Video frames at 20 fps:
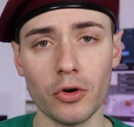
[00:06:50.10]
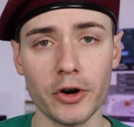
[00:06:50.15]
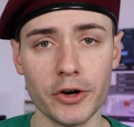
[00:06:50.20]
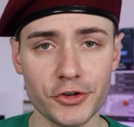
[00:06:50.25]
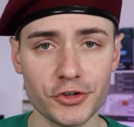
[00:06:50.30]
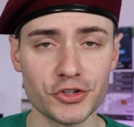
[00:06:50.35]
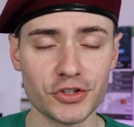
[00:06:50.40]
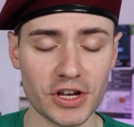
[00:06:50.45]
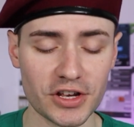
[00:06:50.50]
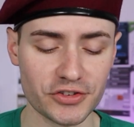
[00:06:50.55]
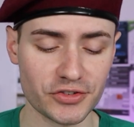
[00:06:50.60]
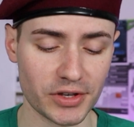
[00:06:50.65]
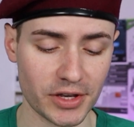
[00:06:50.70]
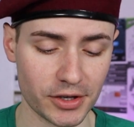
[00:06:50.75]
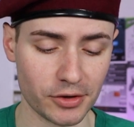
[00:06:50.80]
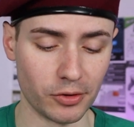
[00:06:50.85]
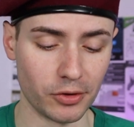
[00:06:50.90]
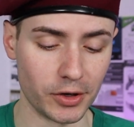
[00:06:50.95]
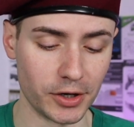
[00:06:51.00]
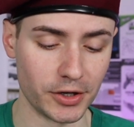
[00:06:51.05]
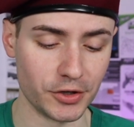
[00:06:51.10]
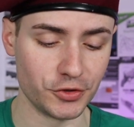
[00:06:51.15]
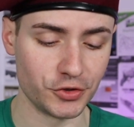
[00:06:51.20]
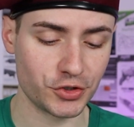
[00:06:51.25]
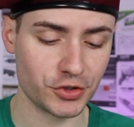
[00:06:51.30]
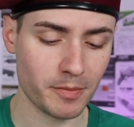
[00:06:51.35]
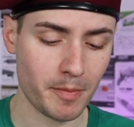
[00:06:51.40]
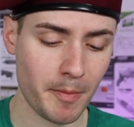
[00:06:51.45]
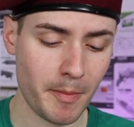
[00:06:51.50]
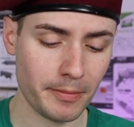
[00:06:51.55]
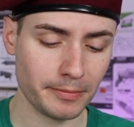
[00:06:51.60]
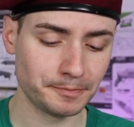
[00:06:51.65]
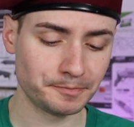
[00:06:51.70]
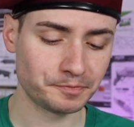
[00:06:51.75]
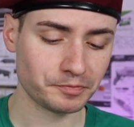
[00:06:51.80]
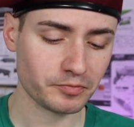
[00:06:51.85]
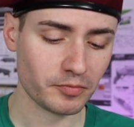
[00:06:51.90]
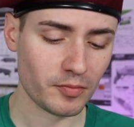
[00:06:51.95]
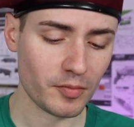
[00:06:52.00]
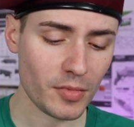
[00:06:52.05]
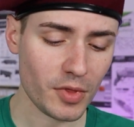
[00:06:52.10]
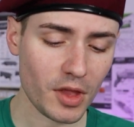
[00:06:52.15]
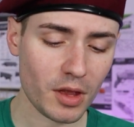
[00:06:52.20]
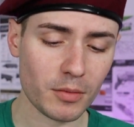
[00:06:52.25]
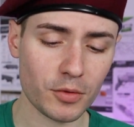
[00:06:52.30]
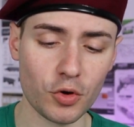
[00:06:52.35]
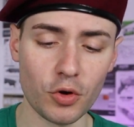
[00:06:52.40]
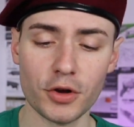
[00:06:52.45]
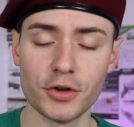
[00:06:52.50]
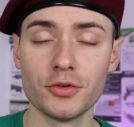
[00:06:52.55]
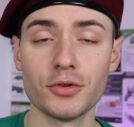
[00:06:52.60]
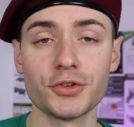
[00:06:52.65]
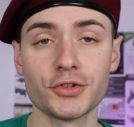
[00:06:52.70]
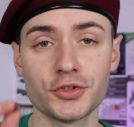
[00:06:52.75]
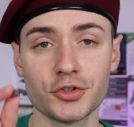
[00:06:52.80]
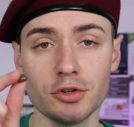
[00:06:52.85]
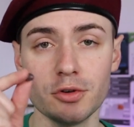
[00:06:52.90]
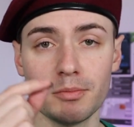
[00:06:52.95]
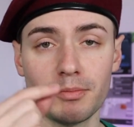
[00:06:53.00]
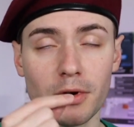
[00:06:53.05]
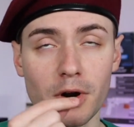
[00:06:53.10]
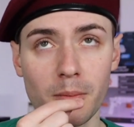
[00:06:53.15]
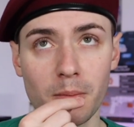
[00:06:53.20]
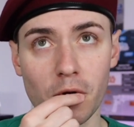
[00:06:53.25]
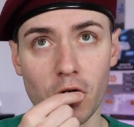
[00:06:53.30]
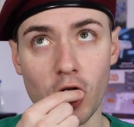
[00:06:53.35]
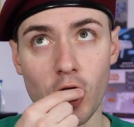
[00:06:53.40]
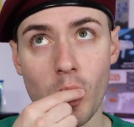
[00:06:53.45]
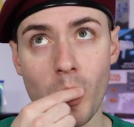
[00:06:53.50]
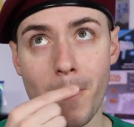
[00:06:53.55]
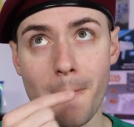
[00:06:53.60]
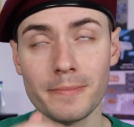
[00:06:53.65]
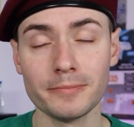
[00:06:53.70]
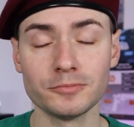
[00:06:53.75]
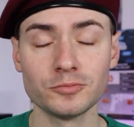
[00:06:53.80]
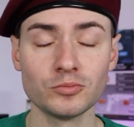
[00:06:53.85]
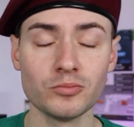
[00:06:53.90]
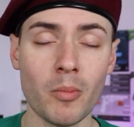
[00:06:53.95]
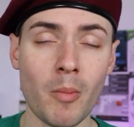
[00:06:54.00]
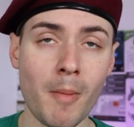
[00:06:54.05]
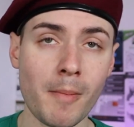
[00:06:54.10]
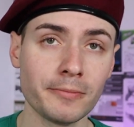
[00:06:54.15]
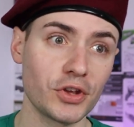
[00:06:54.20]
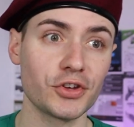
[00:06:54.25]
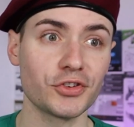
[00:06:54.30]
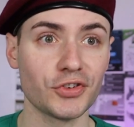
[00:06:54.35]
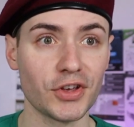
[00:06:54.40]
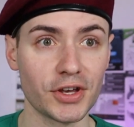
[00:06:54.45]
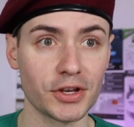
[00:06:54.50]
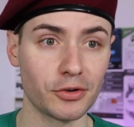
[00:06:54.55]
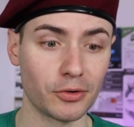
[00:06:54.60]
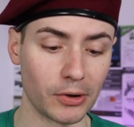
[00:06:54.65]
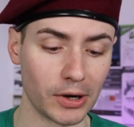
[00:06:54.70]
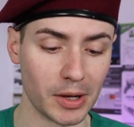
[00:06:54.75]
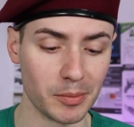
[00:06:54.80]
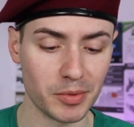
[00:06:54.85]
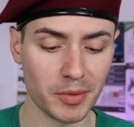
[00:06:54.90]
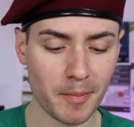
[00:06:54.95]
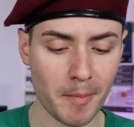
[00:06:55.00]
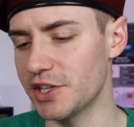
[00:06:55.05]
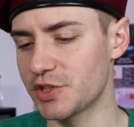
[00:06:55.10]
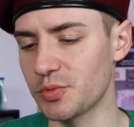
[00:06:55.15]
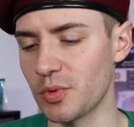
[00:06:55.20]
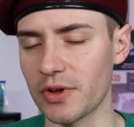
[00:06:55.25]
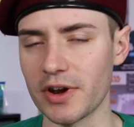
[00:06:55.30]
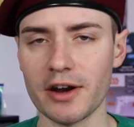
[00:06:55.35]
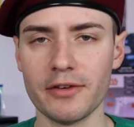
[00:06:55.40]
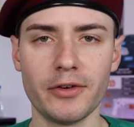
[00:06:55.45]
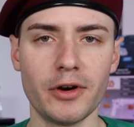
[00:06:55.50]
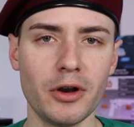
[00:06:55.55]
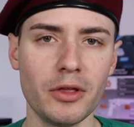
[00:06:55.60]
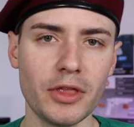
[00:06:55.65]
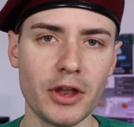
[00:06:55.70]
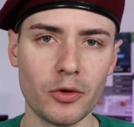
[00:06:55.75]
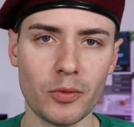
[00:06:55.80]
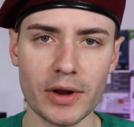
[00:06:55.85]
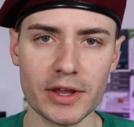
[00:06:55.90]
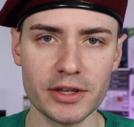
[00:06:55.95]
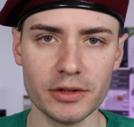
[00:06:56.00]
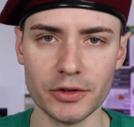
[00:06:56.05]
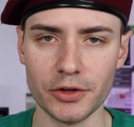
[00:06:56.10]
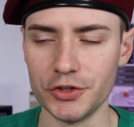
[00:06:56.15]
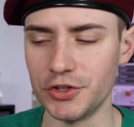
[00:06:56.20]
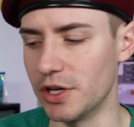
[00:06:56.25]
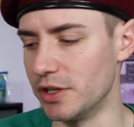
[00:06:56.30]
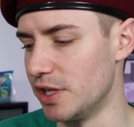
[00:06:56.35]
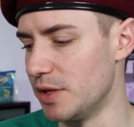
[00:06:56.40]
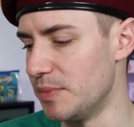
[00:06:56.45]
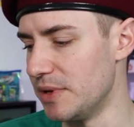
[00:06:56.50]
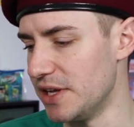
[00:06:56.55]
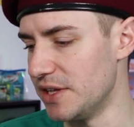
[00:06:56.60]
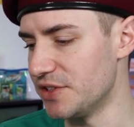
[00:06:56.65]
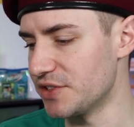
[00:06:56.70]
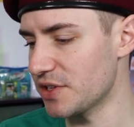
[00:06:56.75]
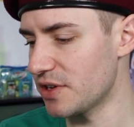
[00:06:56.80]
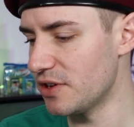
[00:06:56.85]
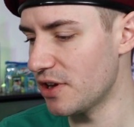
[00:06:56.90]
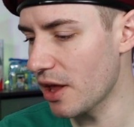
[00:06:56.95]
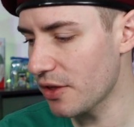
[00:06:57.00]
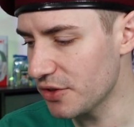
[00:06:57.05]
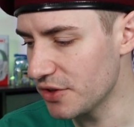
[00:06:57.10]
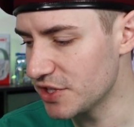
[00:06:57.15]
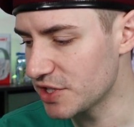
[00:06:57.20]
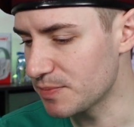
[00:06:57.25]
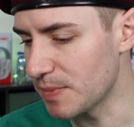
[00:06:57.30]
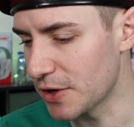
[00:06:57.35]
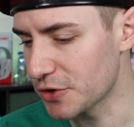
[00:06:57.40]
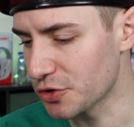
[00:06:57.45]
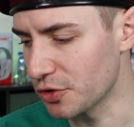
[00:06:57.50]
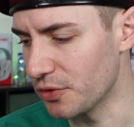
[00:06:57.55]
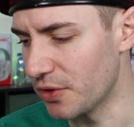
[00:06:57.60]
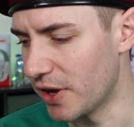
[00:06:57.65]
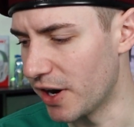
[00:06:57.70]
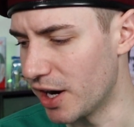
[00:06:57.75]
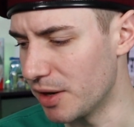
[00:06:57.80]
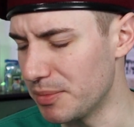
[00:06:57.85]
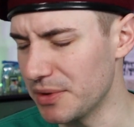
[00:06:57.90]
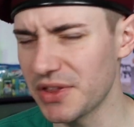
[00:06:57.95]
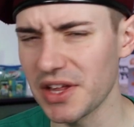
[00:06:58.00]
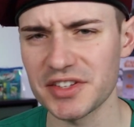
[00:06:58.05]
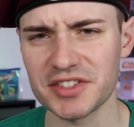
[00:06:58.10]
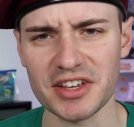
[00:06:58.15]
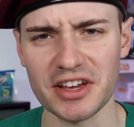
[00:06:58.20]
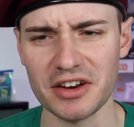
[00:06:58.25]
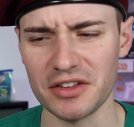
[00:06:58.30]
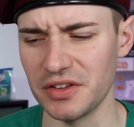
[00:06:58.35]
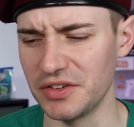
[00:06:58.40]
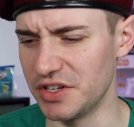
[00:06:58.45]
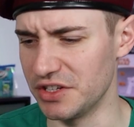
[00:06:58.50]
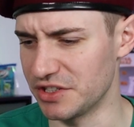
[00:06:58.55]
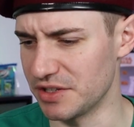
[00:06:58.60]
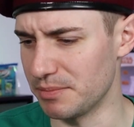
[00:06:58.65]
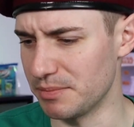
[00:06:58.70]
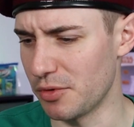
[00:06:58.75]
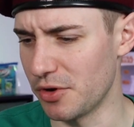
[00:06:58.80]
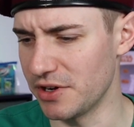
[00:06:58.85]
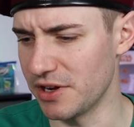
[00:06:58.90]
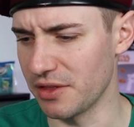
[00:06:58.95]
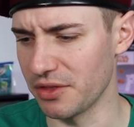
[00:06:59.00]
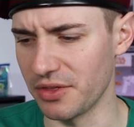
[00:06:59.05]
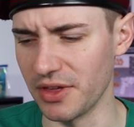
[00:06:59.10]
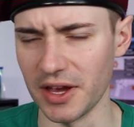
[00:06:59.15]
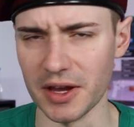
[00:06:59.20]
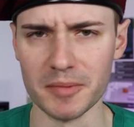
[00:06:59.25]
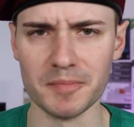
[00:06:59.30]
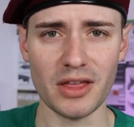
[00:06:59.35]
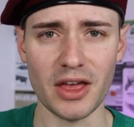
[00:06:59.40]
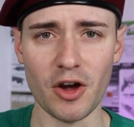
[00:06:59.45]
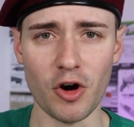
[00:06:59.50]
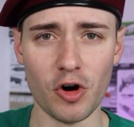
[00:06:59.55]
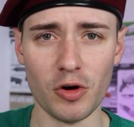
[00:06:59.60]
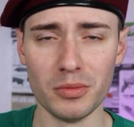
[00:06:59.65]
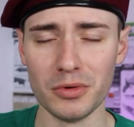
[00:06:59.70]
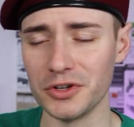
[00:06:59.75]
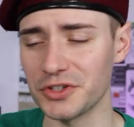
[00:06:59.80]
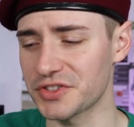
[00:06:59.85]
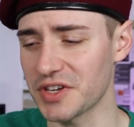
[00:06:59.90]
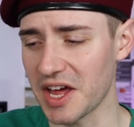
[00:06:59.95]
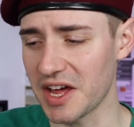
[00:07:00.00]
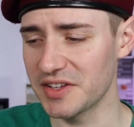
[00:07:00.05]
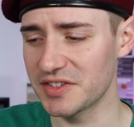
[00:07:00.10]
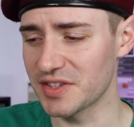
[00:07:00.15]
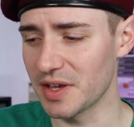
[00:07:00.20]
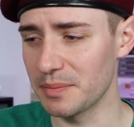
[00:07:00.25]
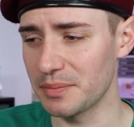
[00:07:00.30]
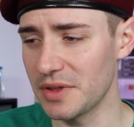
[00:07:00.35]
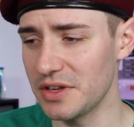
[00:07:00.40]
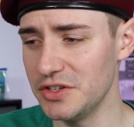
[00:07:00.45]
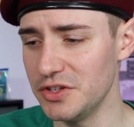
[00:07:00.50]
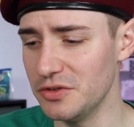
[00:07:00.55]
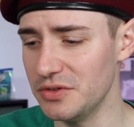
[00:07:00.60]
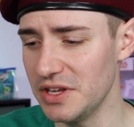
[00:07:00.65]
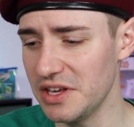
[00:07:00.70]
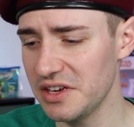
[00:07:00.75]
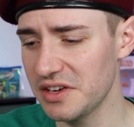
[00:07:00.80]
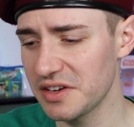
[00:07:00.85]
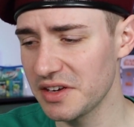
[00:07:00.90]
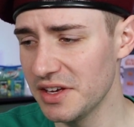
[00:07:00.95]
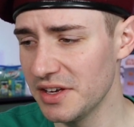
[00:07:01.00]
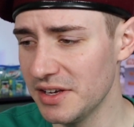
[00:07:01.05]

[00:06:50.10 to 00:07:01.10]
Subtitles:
Orange tastes like orange. I'm going to assume purple tastes like grape. It's whatever, they're regular jelly beans, nothing special there, but that's kind of the disappointing thing. They almost had something unique.